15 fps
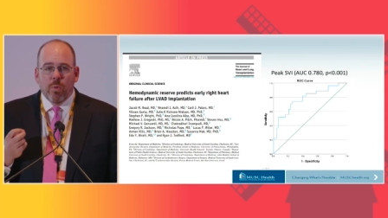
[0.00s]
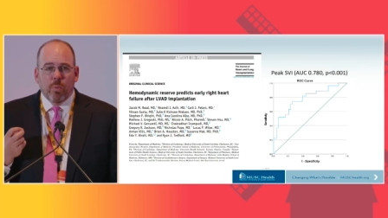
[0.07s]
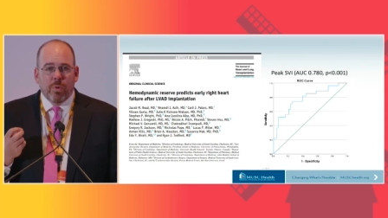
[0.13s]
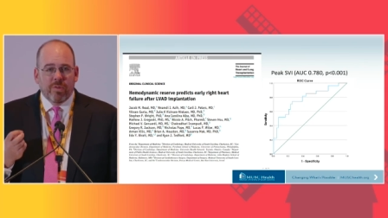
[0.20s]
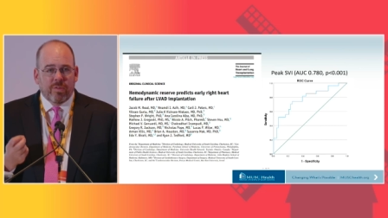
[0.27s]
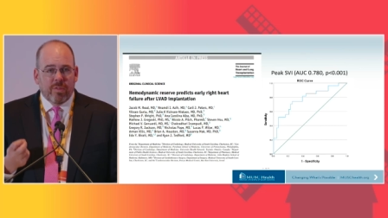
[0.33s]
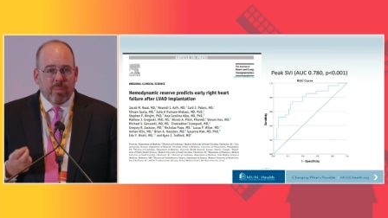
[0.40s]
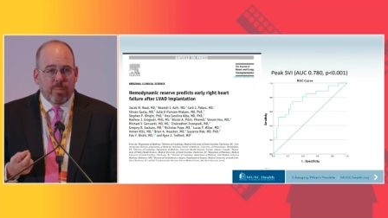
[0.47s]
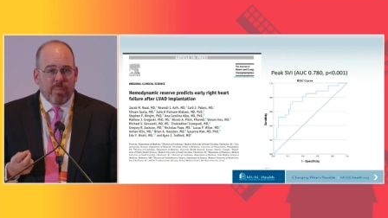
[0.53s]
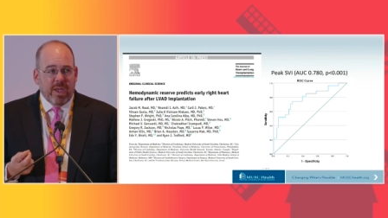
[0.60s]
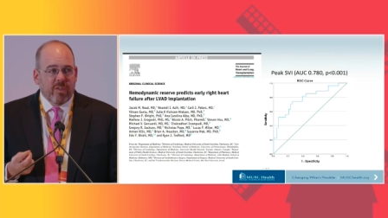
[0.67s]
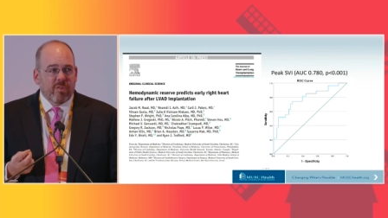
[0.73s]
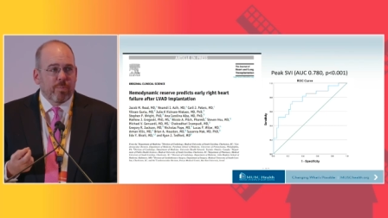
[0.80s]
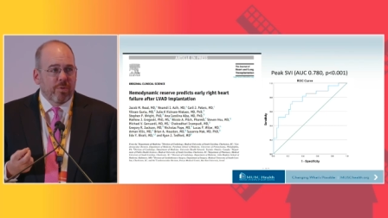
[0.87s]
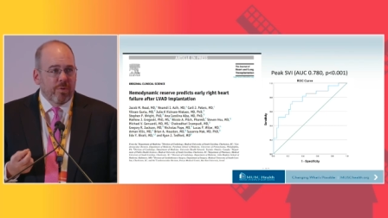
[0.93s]
was the
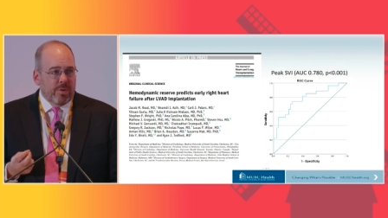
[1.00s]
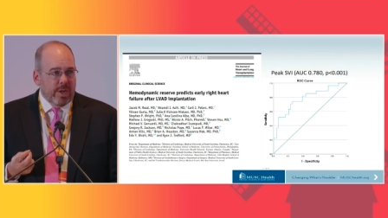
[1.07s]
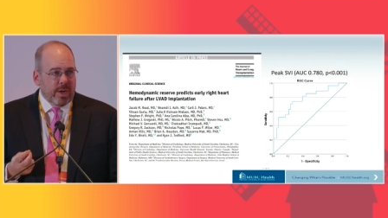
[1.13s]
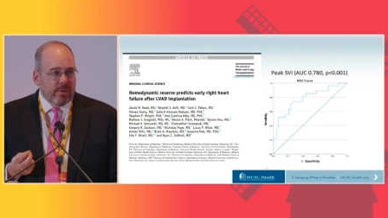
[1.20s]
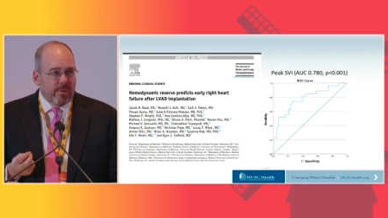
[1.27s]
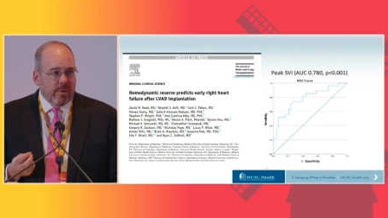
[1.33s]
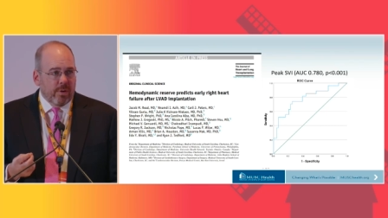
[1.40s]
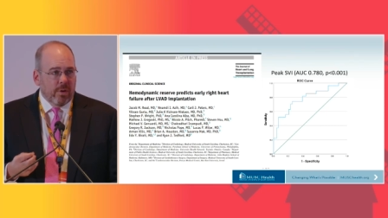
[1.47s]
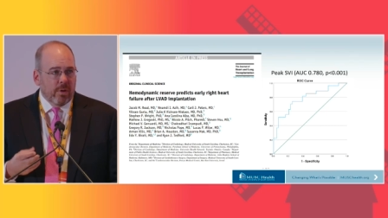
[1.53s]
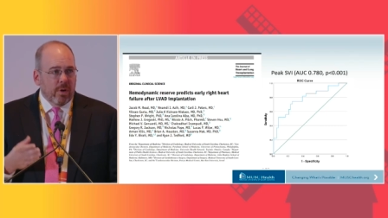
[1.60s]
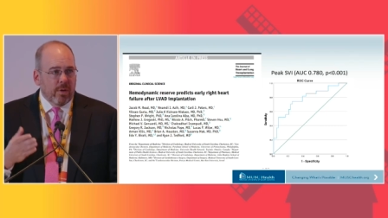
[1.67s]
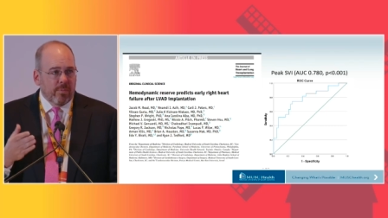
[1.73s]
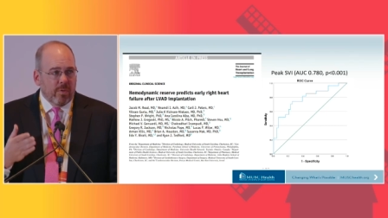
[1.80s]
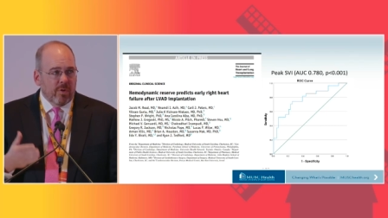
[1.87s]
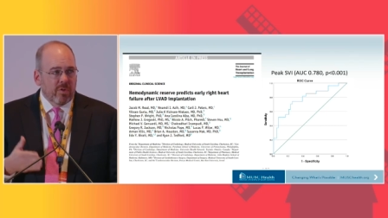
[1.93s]
best predictor
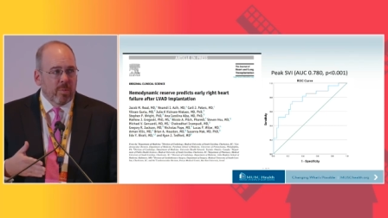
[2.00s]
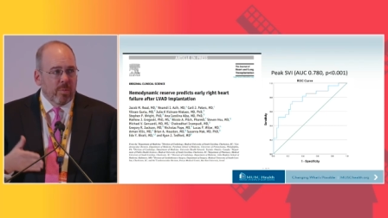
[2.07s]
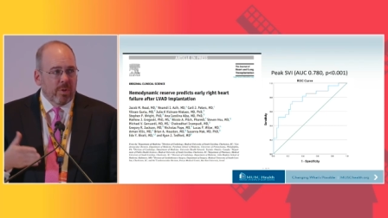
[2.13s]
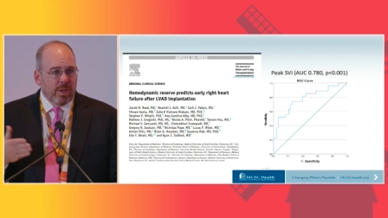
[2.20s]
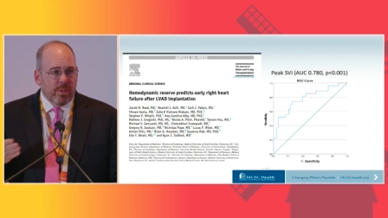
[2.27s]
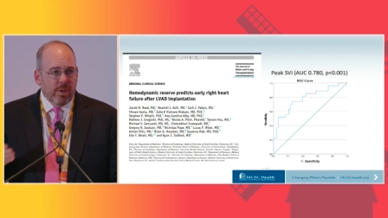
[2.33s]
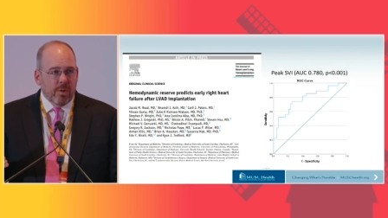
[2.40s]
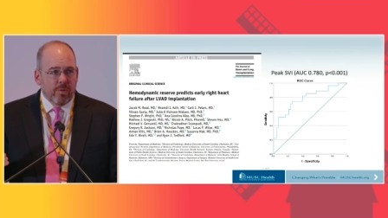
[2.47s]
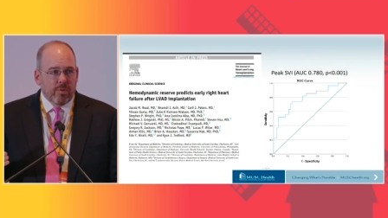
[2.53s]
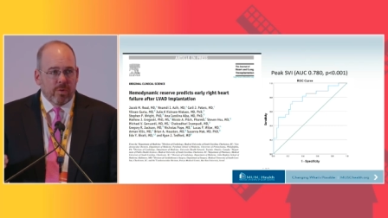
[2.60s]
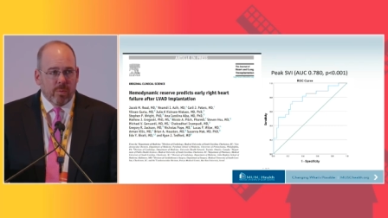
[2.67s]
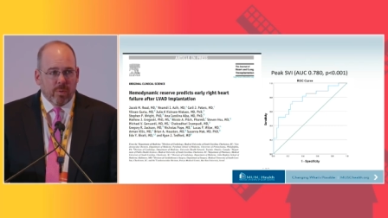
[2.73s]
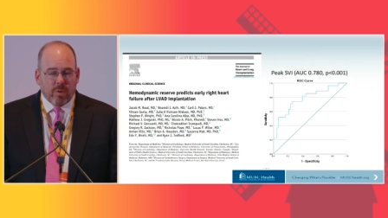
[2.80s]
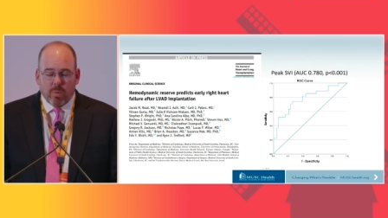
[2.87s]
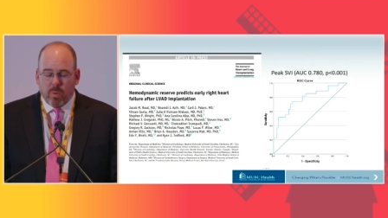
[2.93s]
of ultimately those
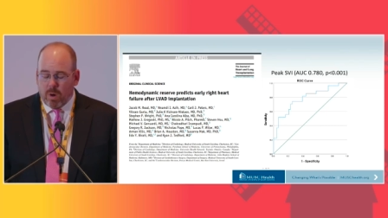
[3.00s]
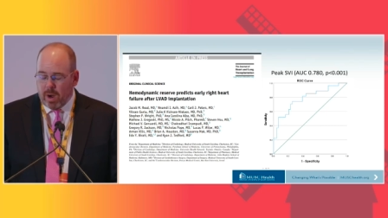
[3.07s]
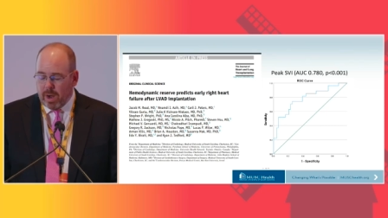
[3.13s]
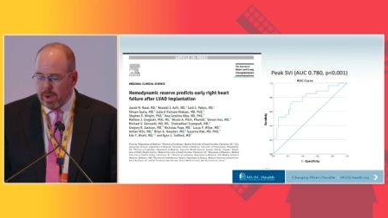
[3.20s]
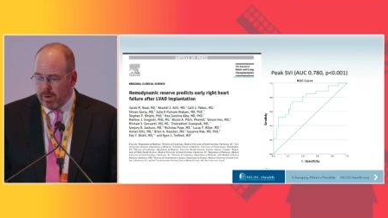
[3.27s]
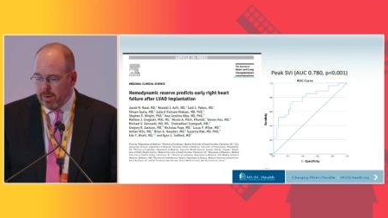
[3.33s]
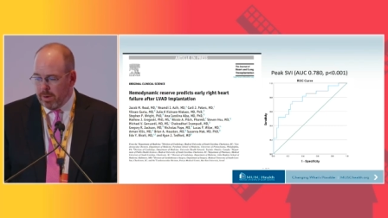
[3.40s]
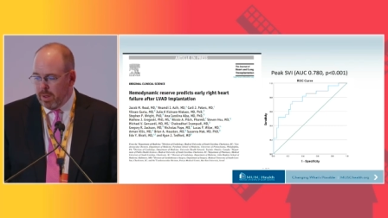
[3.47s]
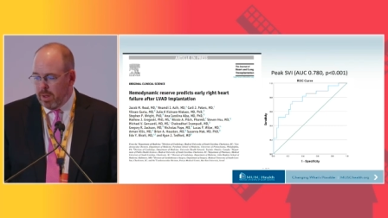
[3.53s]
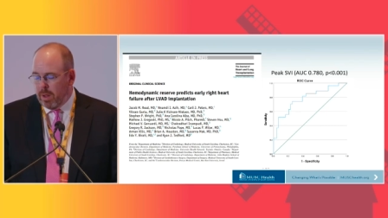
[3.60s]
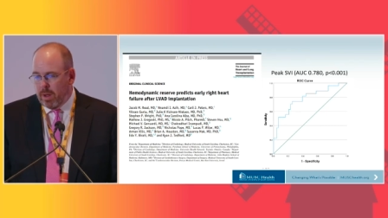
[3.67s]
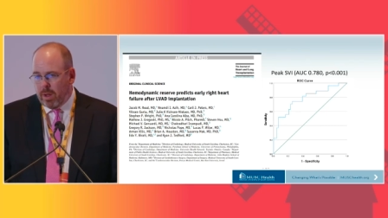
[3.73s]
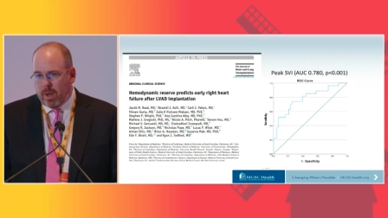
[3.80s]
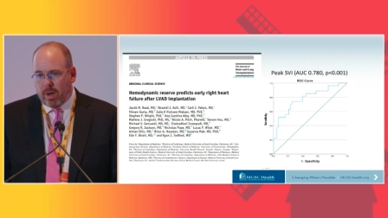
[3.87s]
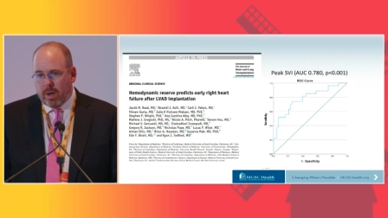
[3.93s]
who required
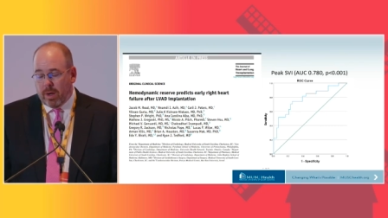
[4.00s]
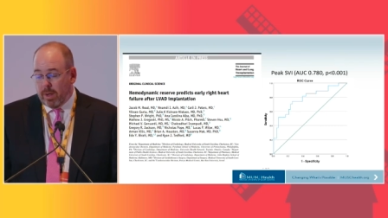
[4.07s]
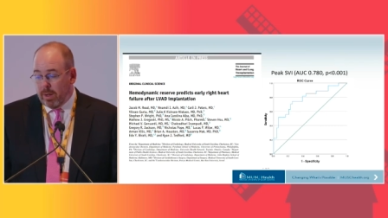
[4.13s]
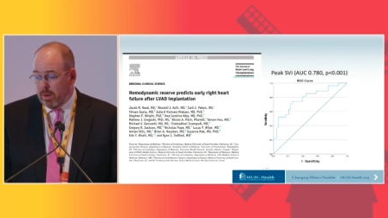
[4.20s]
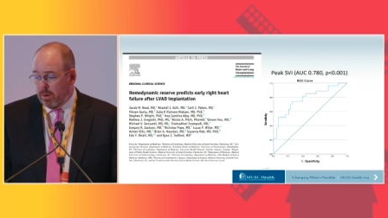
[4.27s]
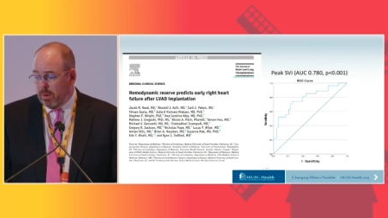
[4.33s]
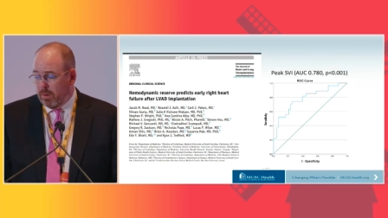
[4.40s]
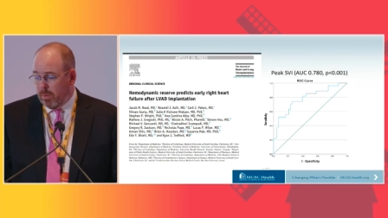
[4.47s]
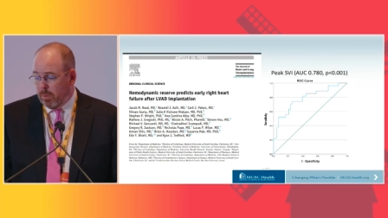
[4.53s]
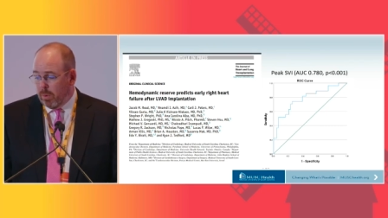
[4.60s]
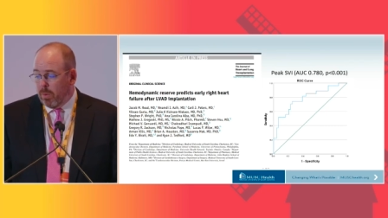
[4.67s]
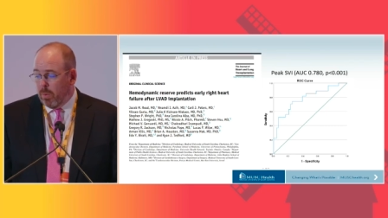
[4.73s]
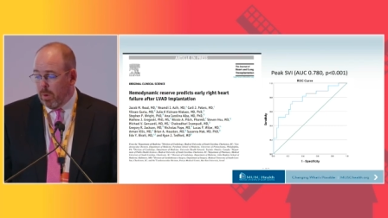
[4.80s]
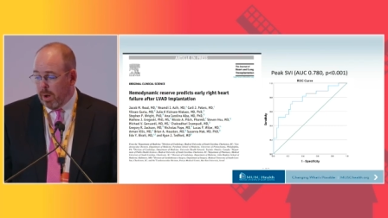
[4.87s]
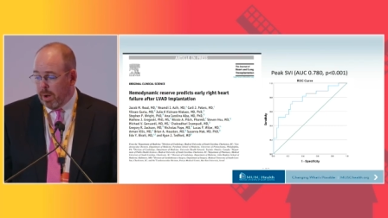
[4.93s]
uh, who
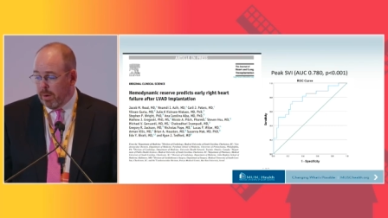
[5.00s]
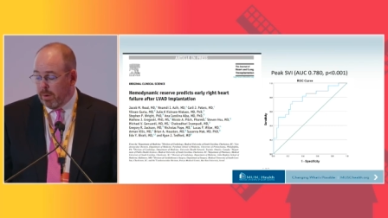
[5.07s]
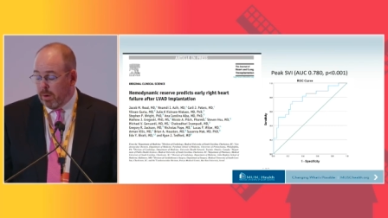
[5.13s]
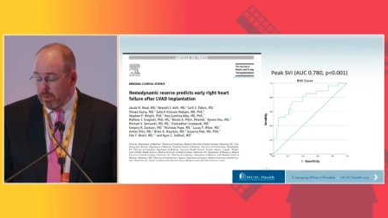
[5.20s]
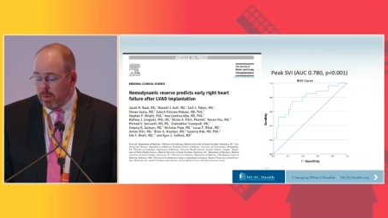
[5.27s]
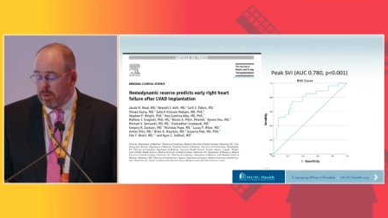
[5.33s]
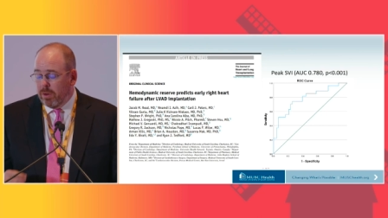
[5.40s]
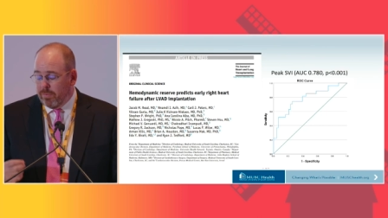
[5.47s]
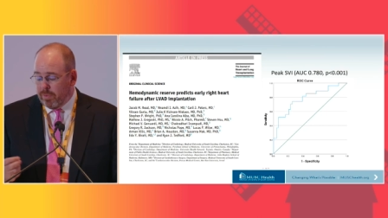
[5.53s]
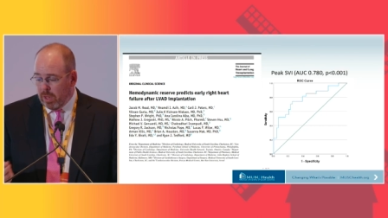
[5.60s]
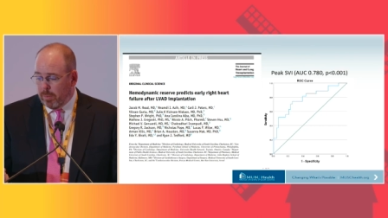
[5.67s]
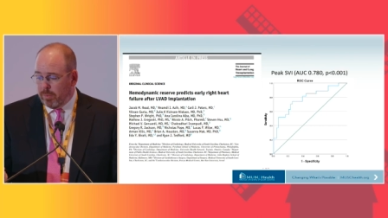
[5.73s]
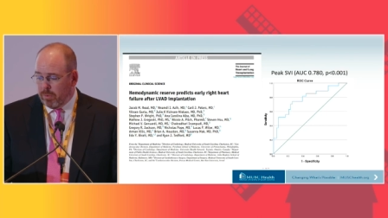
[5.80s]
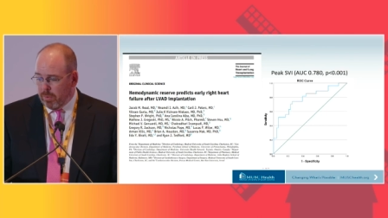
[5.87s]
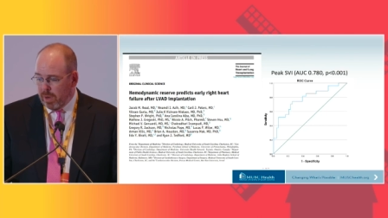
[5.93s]
required who
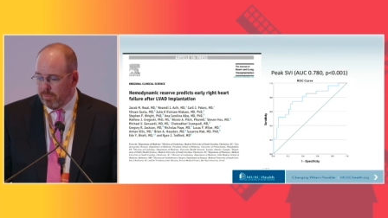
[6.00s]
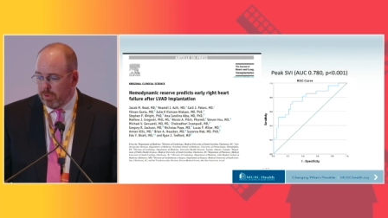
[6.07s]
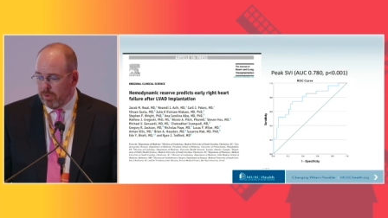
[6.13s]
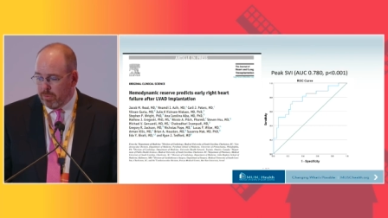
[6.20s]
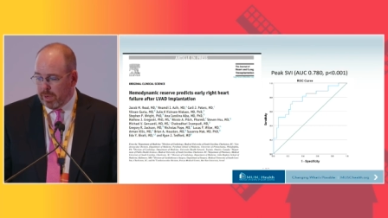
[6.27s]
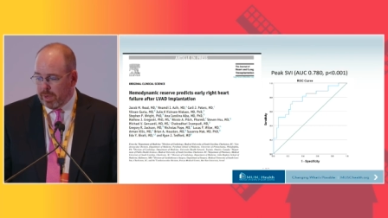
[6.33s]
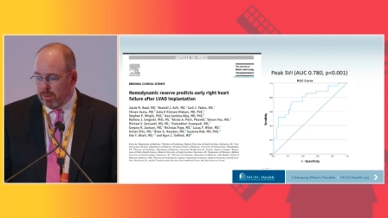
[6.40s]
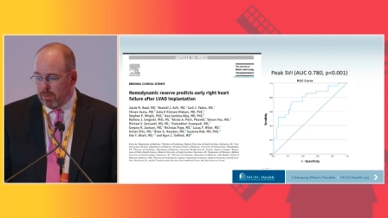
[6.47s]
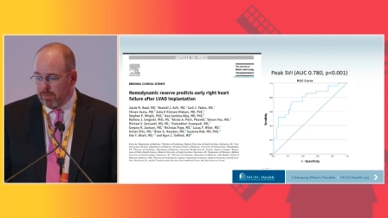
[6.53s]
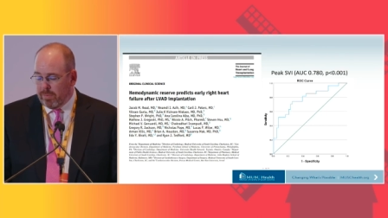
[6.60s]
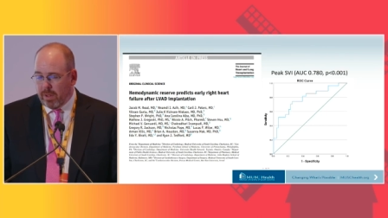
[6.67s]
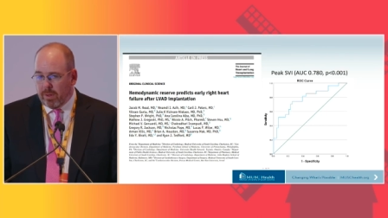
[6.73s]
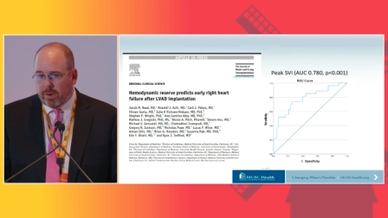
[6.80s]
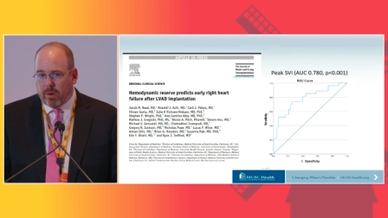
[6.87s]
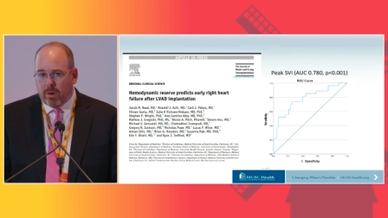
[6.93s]
developed right ventricular
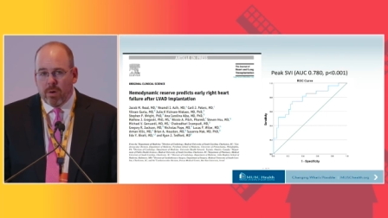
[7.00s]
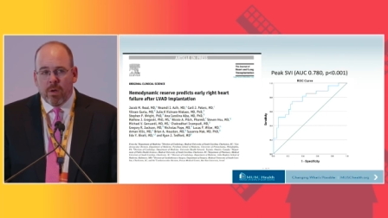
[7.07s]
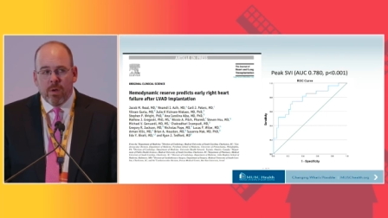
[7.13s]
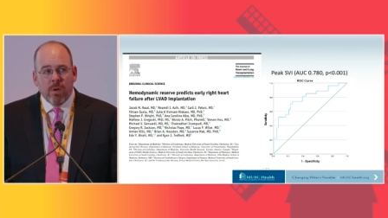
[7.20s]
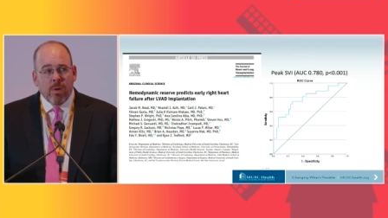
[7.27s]
failure,